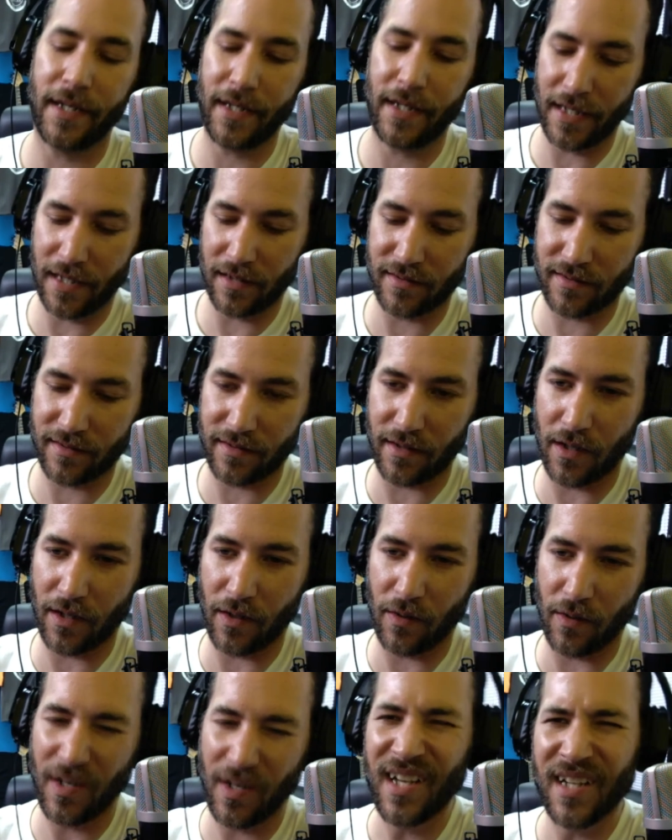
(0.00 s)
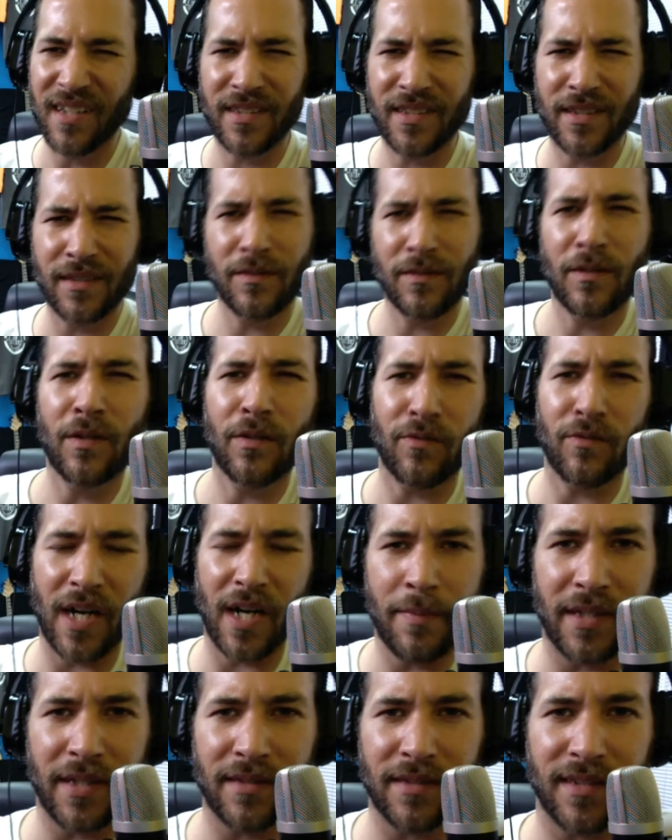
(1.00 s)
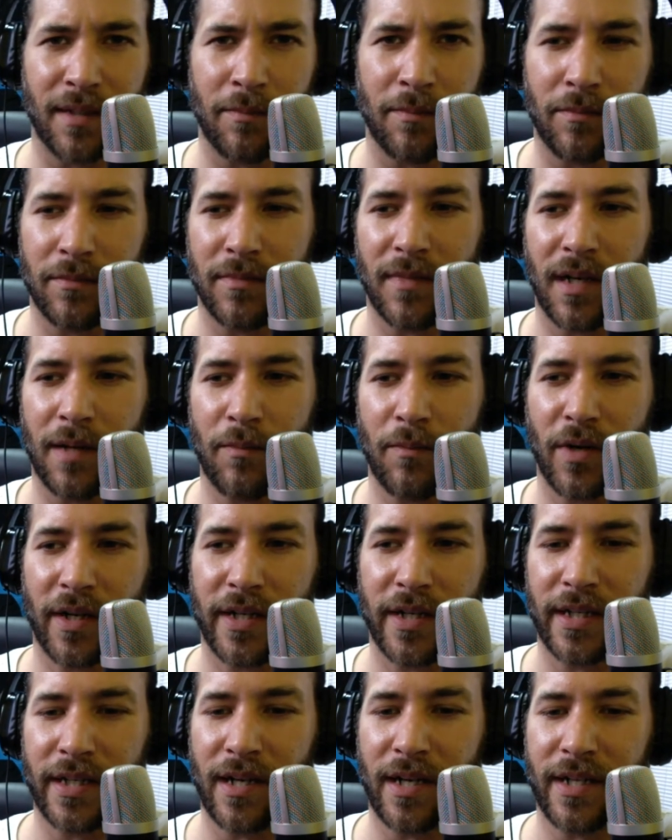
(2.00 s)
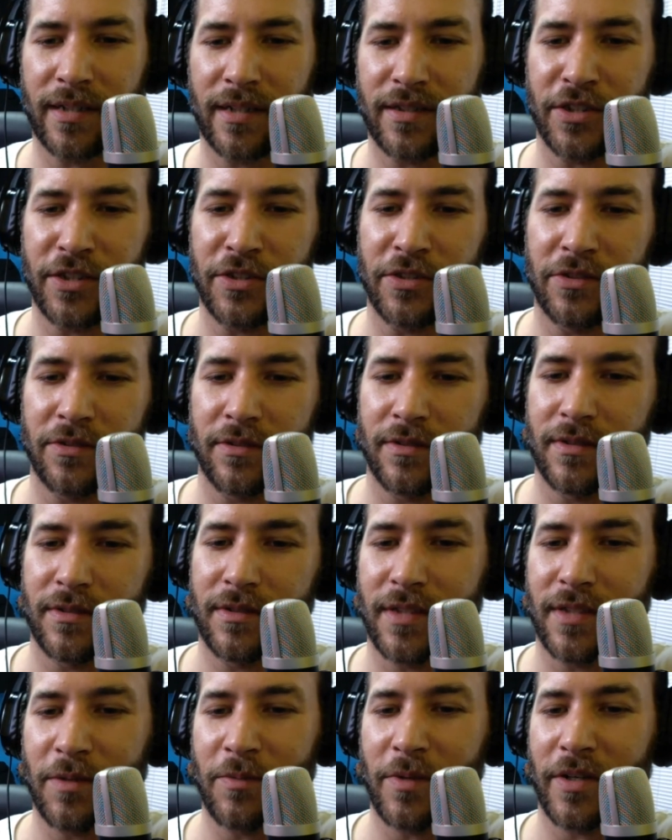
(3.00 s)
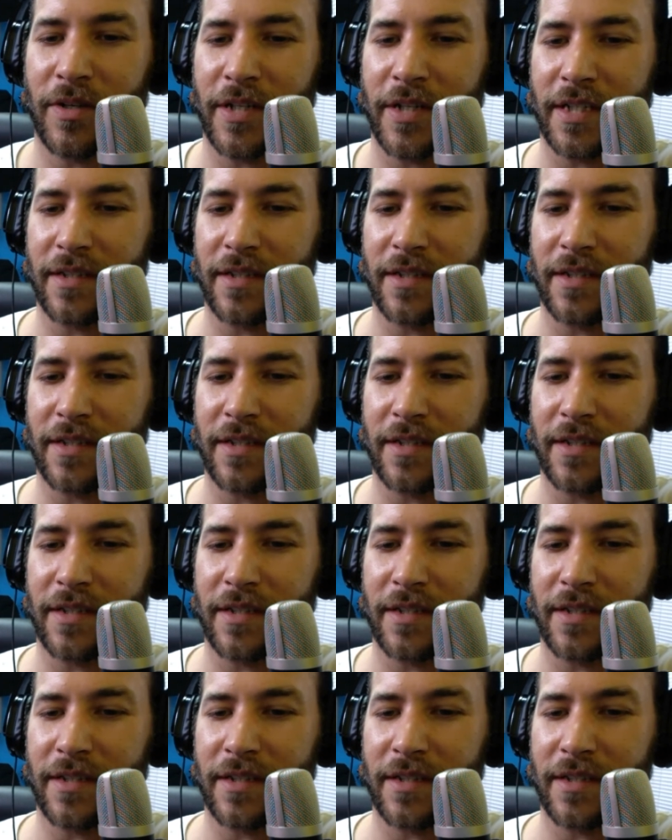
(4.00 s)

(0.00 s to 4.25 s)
And so Right, peace. I'm I'm working on it, dude. Don't worry.